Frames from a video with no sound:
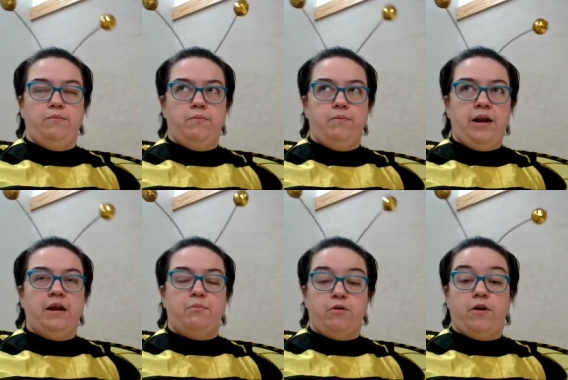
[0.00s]
end
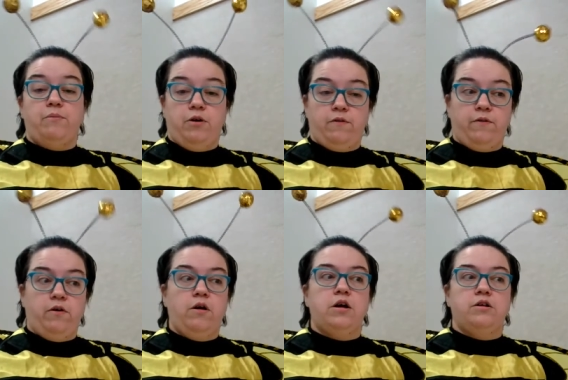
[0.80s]
up with our
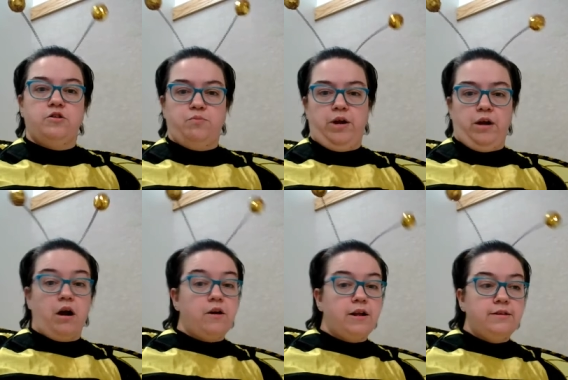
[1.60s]
beautiful spring
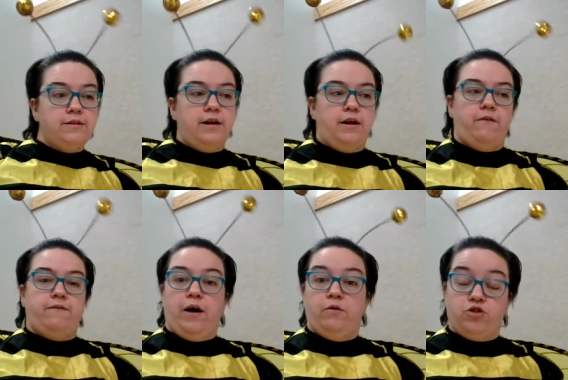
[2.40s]
gardens and our
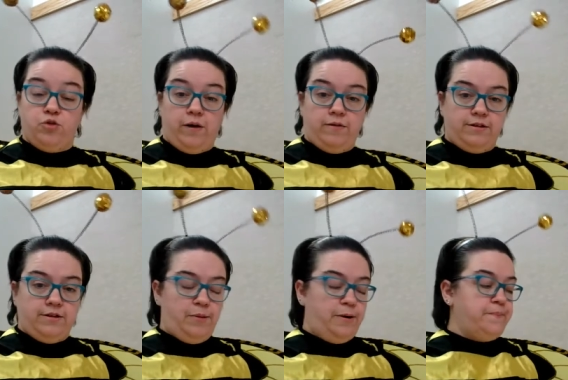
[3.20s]
flowers throughout the
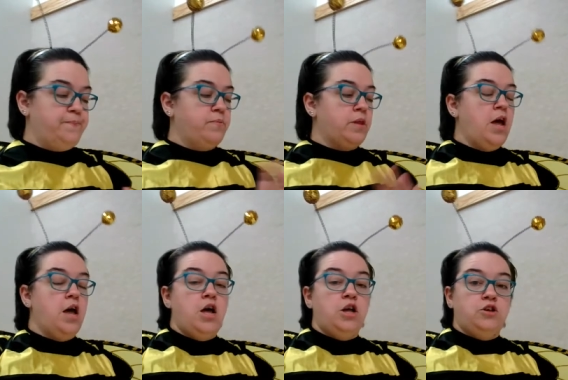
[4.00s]
summer.
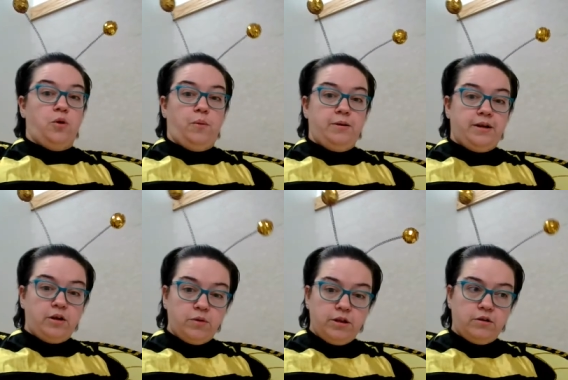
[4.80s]
So I'm going to tell
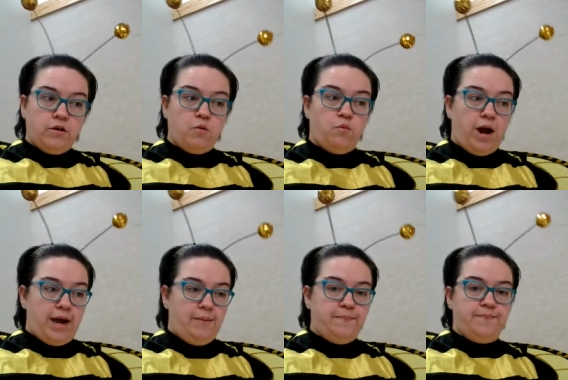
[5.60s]
you a little
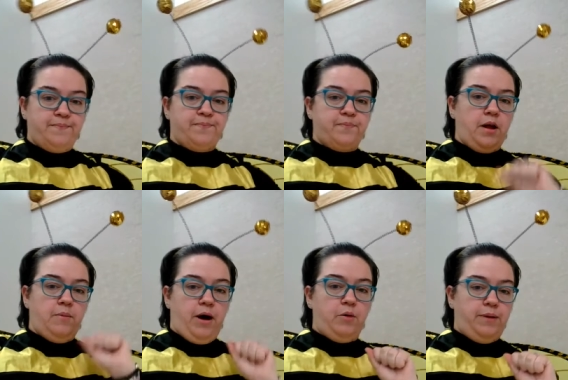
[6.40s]
rhyme
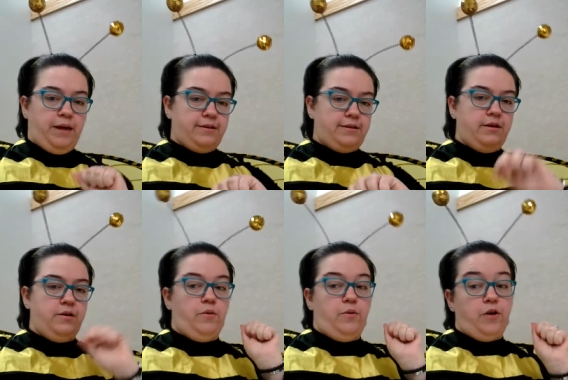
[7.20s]
about bees
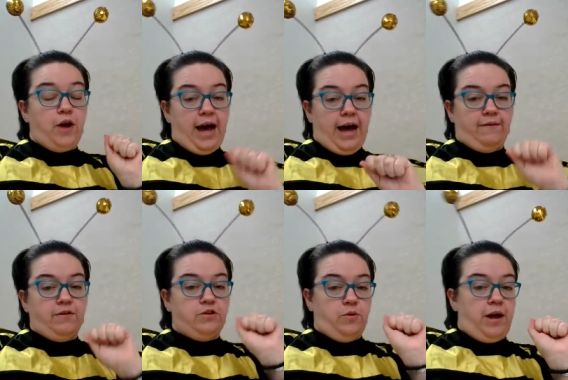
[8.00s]
and their hive.
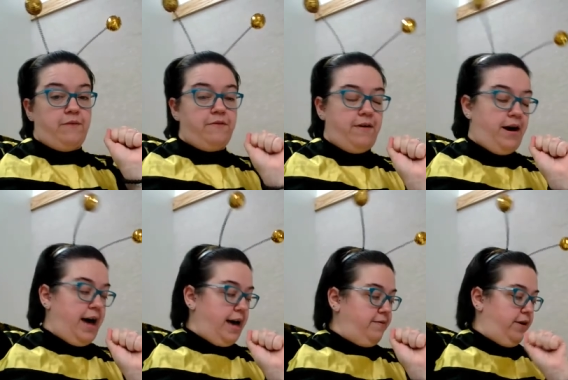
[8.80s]
So we have a
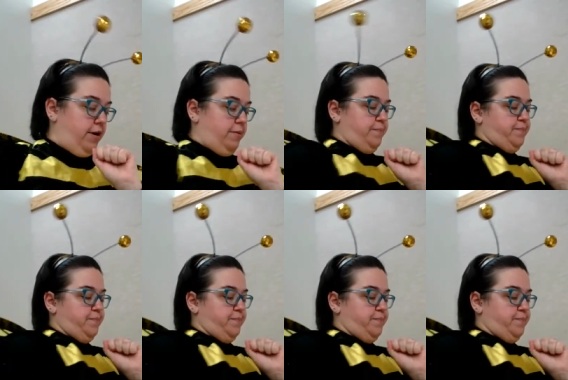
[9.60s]
hive here.